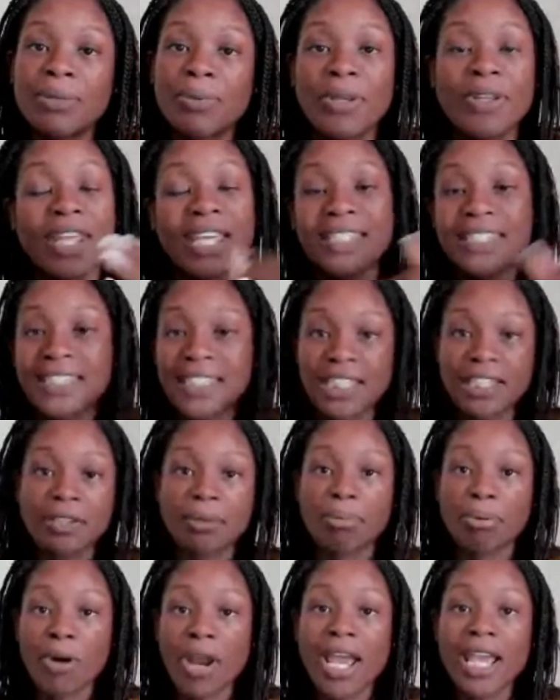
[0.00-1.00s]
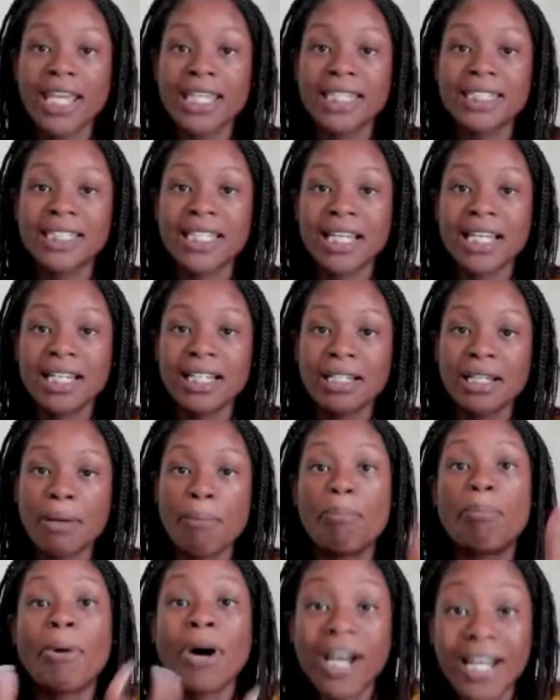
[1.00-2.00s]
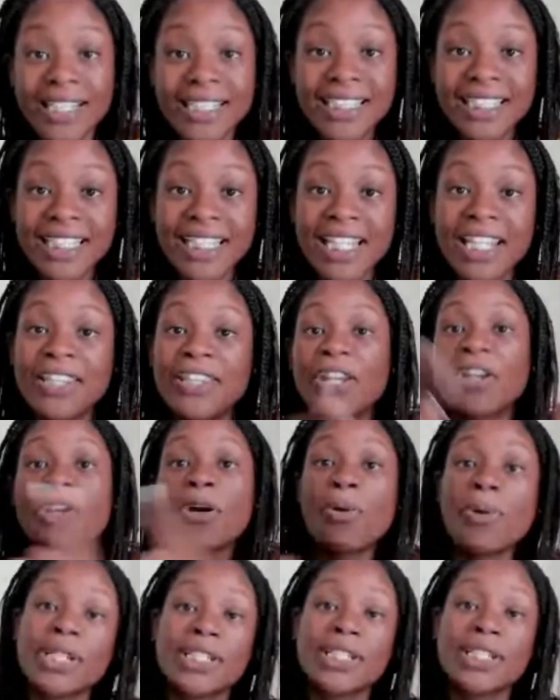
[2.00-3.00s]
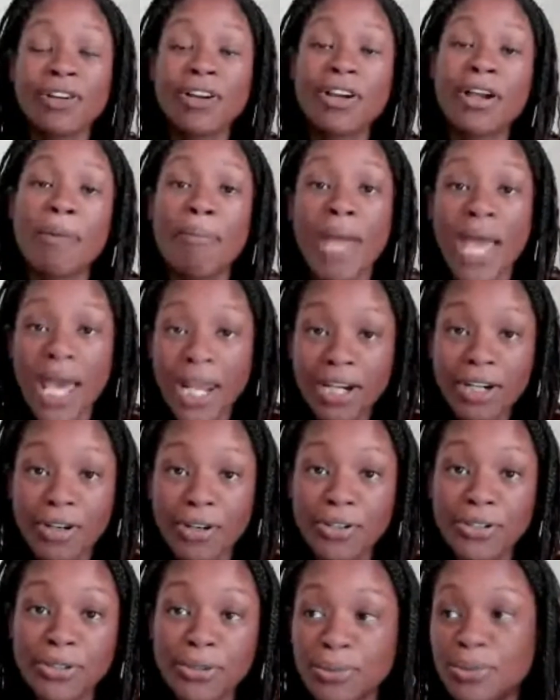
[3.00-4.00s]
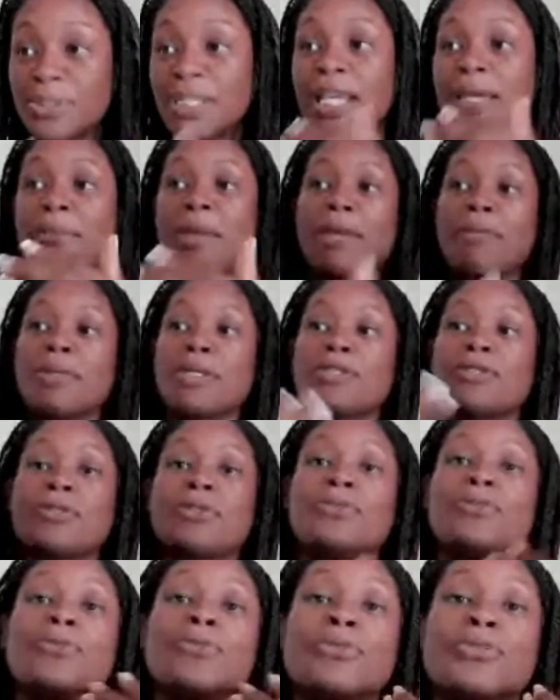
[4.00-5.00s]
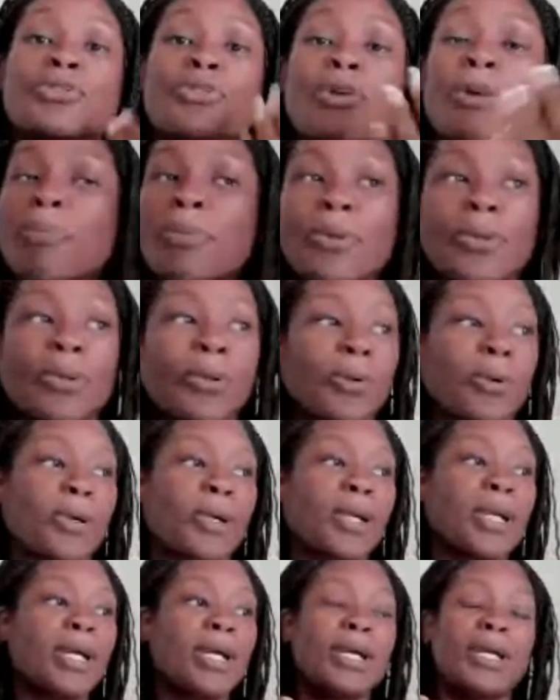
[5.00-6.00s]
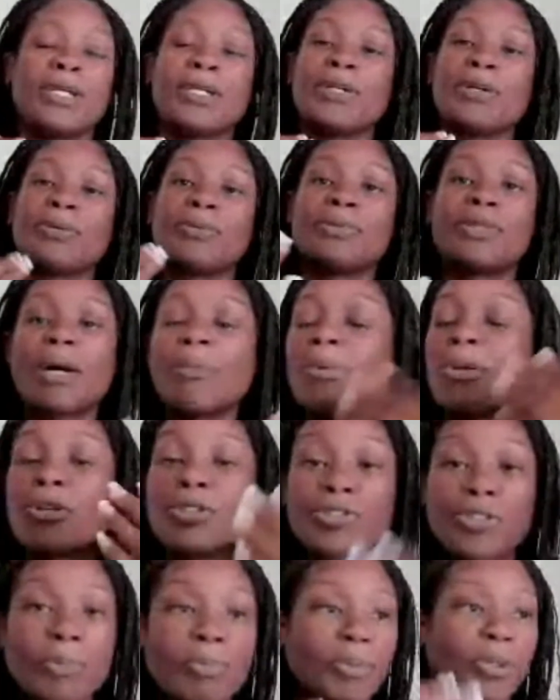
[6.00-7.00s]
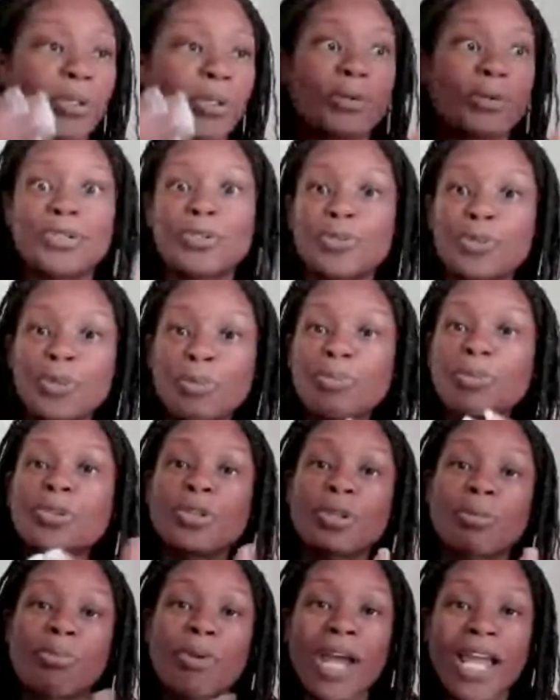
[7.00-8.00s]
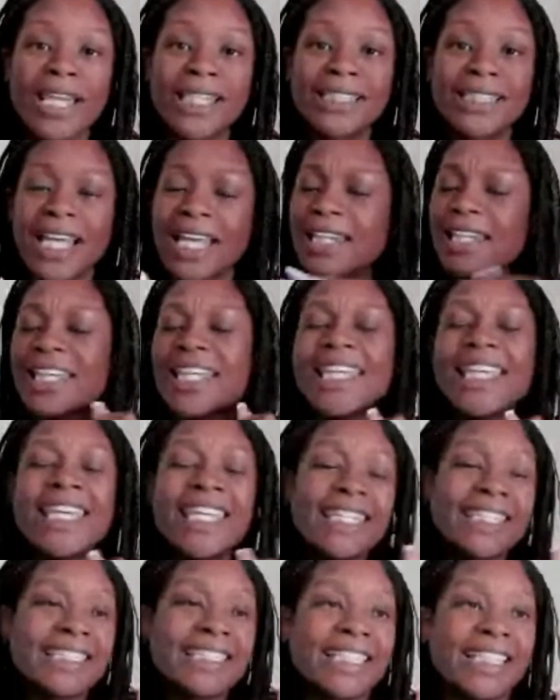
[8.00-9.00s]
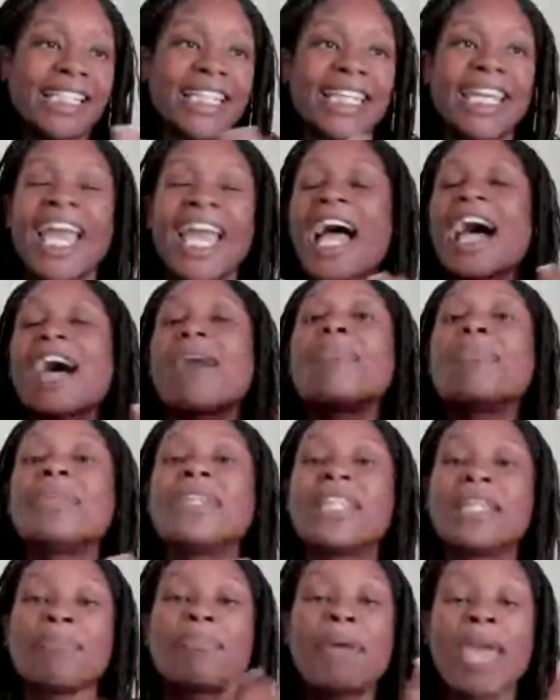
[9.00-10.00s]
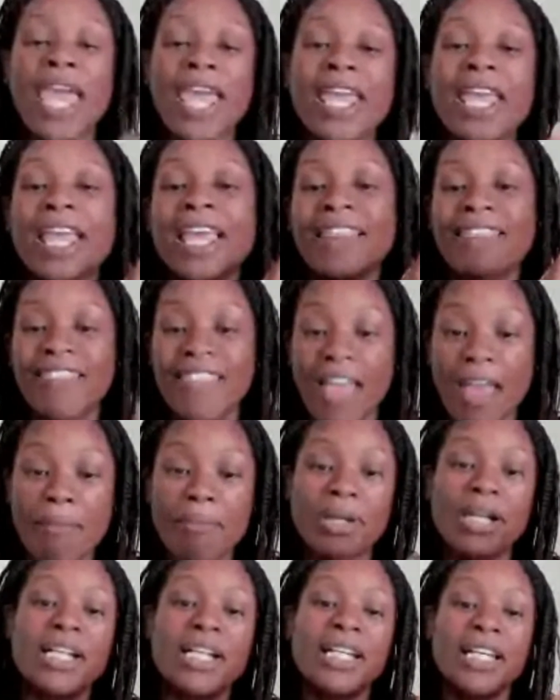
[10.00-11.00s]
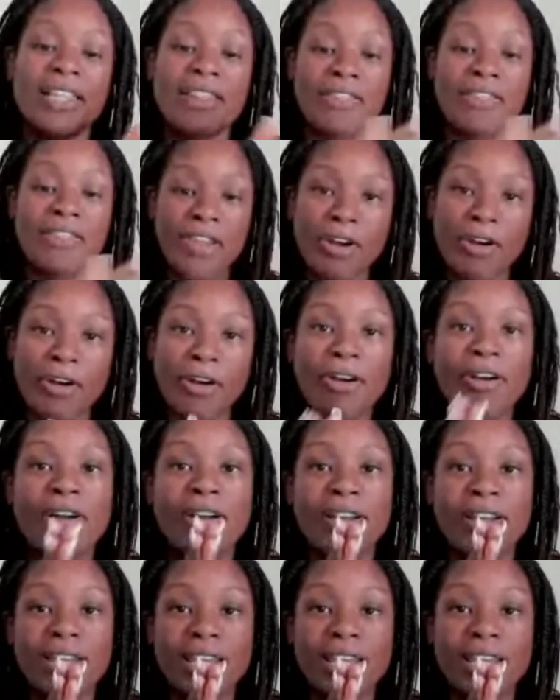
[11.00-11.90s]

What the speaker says: when they see the price, but they're going to your competitors who's like maybe triple or double or triple or quadruple your price, and easily, happily paying them their